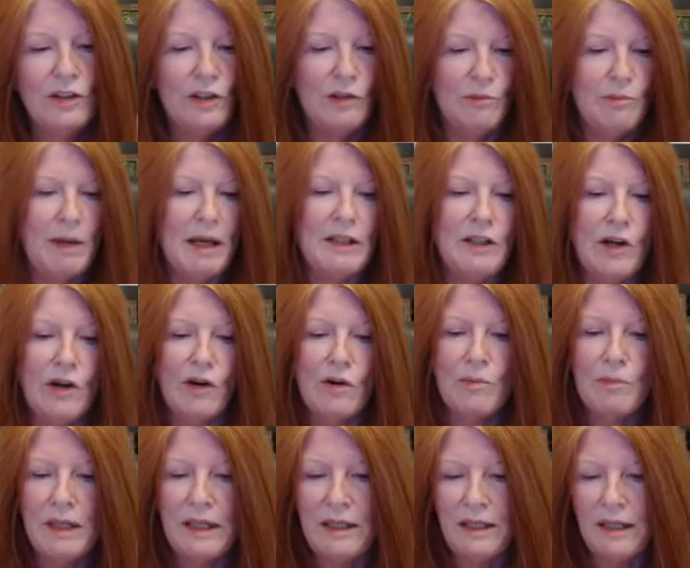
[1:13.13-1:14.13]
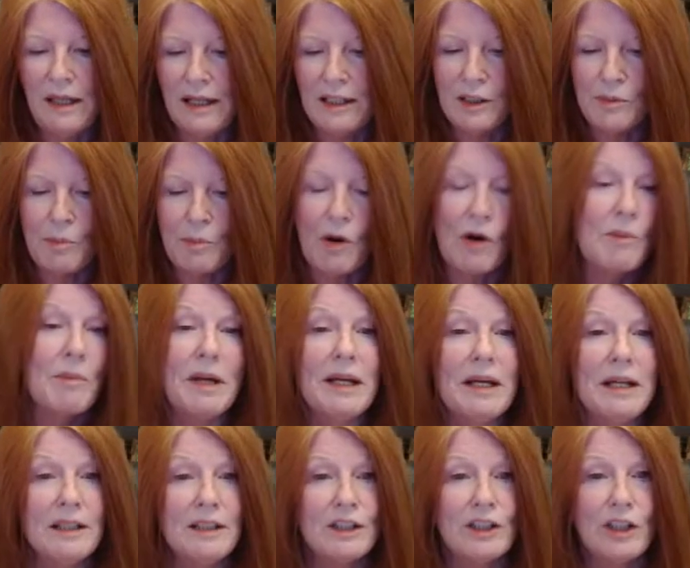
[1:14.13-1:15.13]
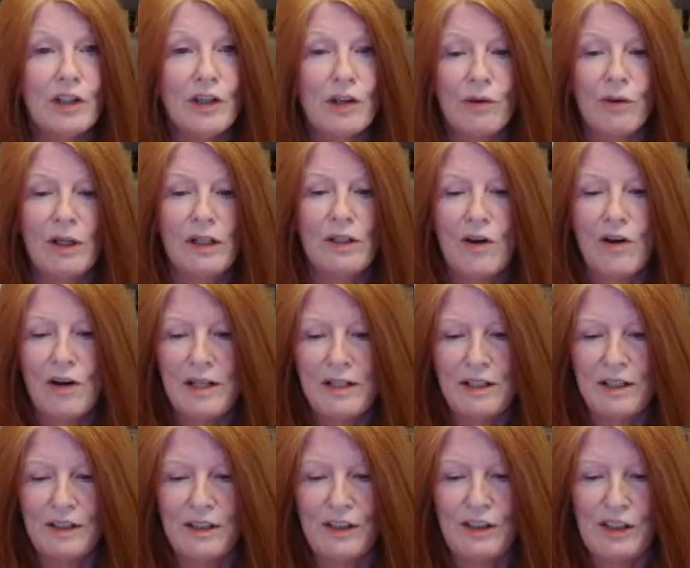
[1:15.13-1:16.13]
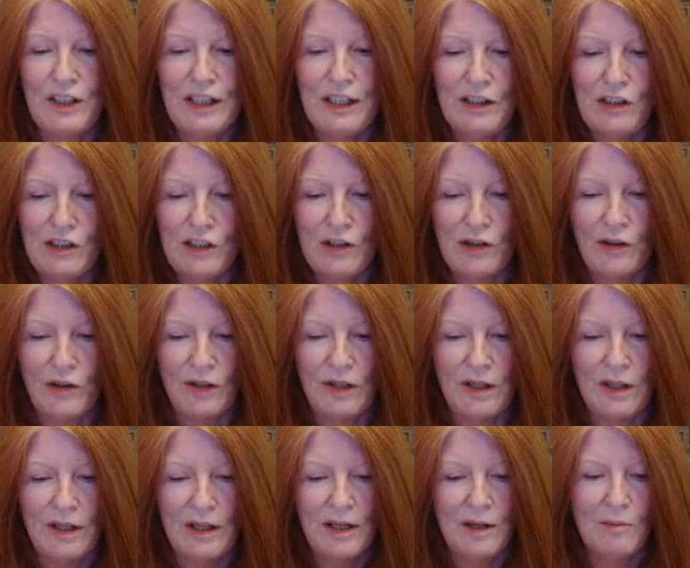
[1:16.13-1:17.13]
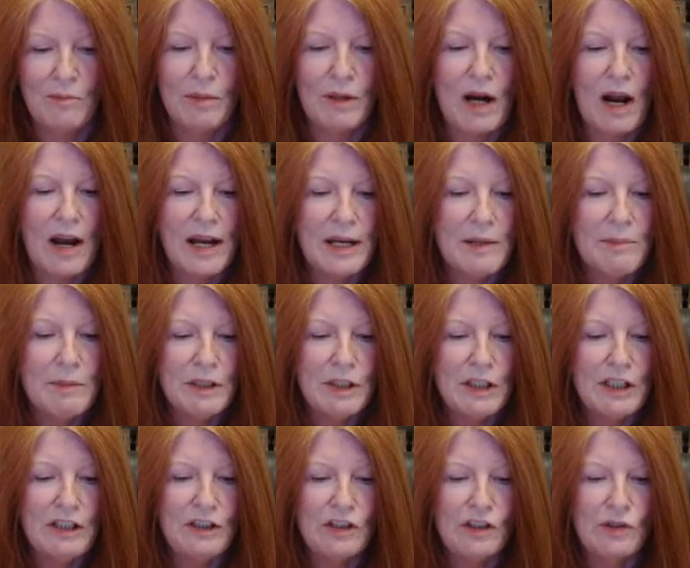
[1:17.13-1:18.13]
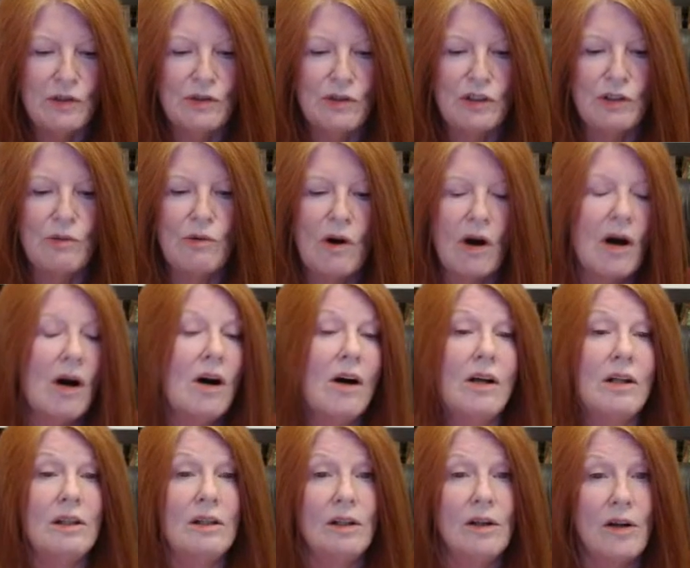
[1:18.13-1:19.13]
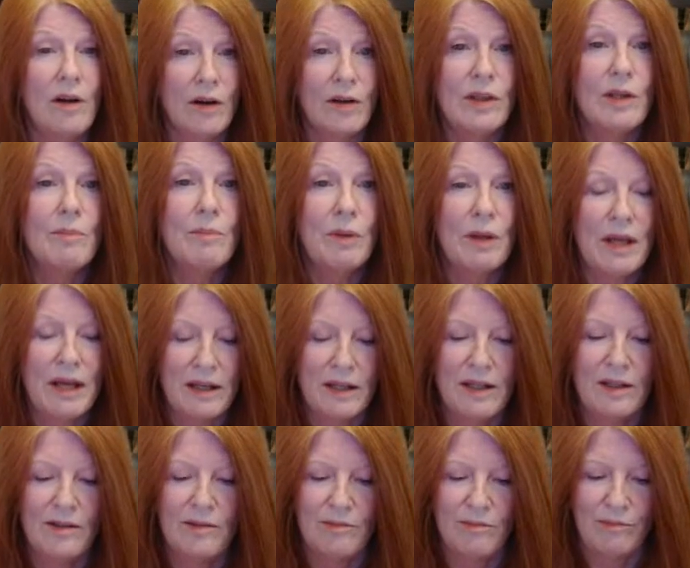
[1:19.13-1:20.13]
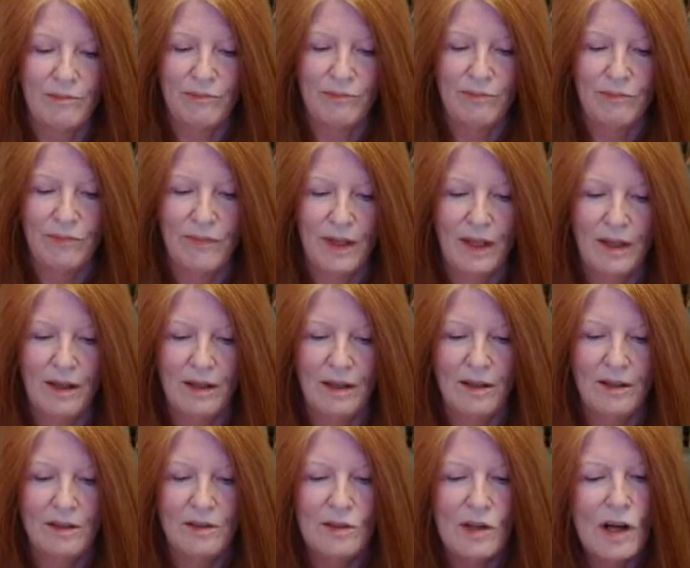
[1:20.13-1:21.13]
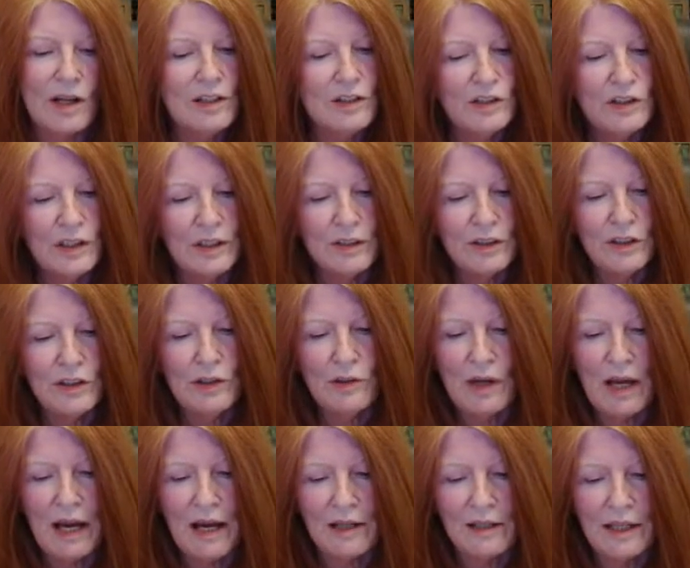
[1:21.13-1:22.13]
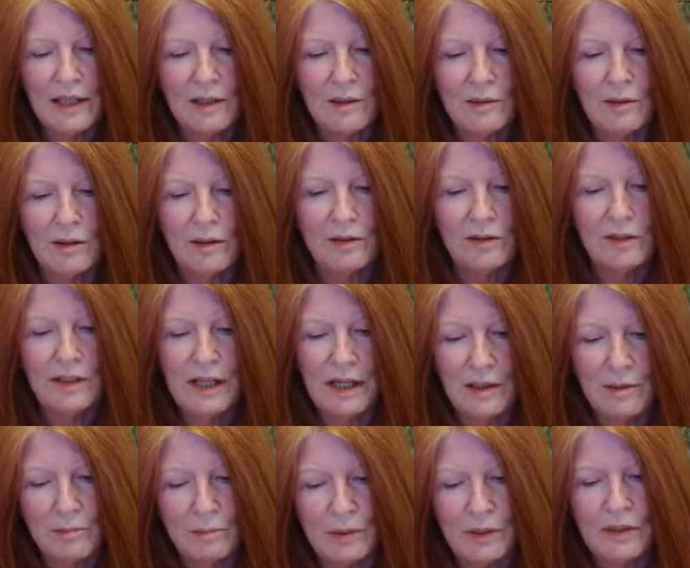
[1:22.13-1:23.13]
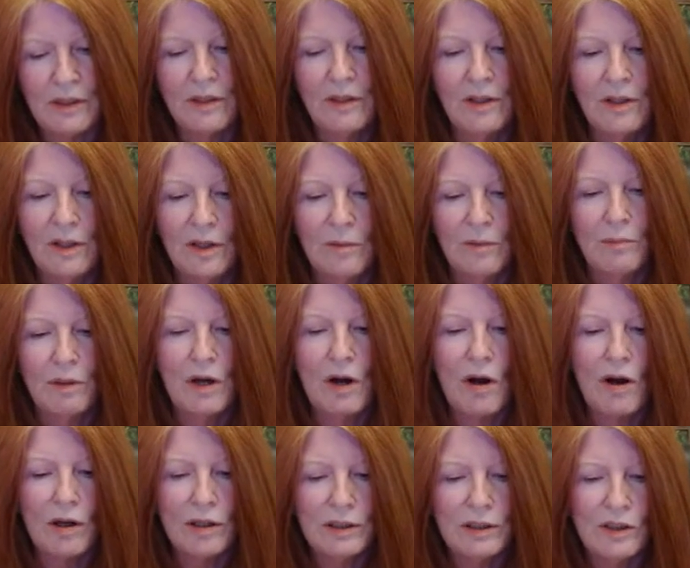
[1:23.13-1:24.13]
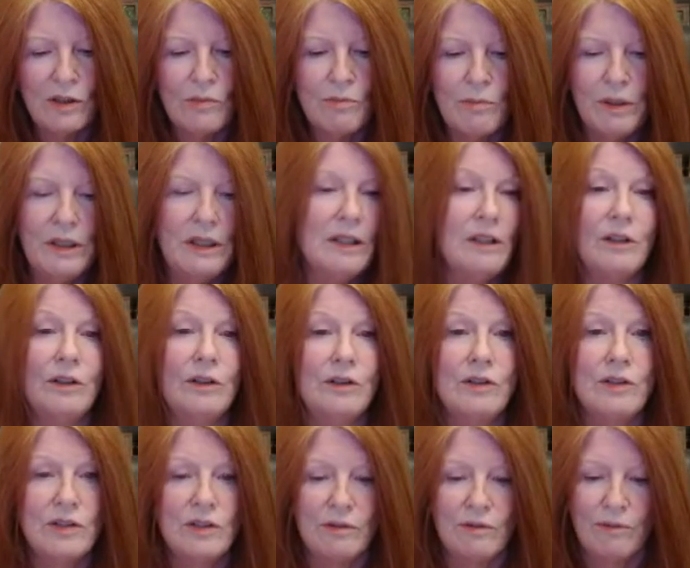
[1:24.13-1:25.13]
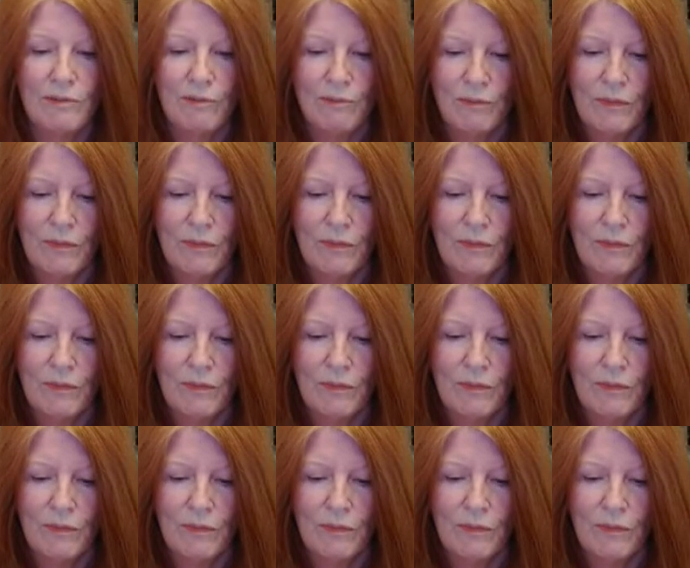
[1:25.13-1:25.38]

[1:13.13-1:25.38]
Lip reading: You may know me as Paramahansa Yogananda's teacher, but I am a teacher to all on the planet, not just to adepts, but also beginners.